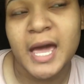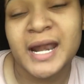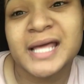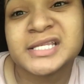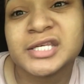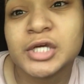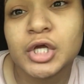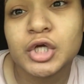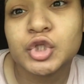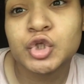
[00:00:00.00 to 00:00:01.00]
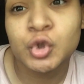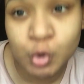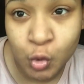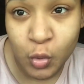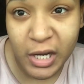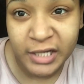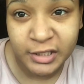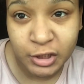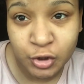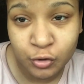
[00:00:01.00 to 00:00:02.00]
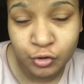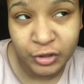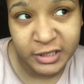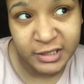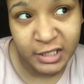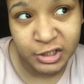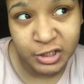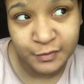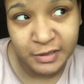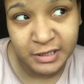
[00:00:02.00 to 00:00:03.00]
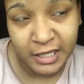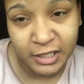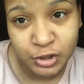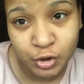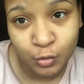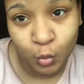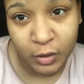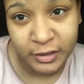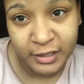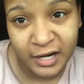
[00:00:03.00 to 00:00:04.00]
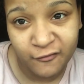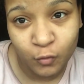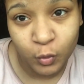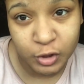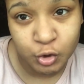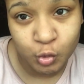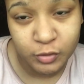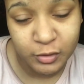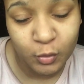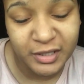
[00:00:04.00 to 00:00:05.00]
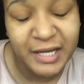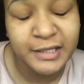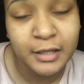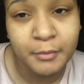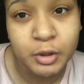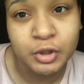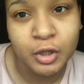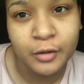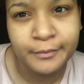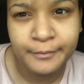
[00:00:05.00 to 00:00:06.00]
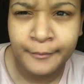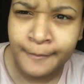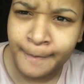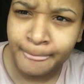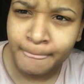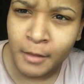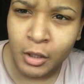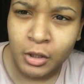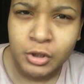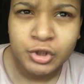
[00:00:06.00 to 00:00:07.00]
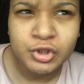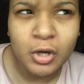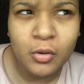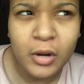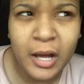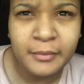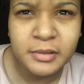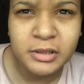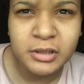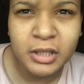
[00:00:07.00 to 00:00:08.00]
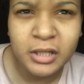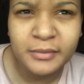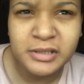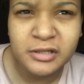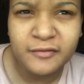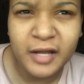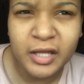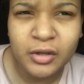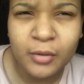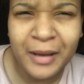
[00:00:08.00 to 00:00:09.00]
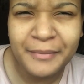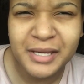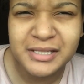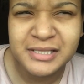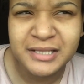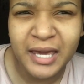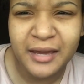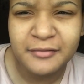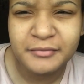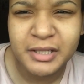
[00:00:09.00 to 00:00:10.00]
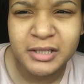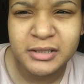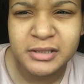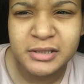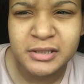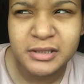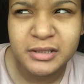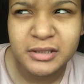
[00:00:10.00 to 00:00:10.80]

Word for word: And I see two additional transactions besides the one that I went to, the one that I did a month ago. So I'm thinking to myself, like, yo, am I being scammed? Because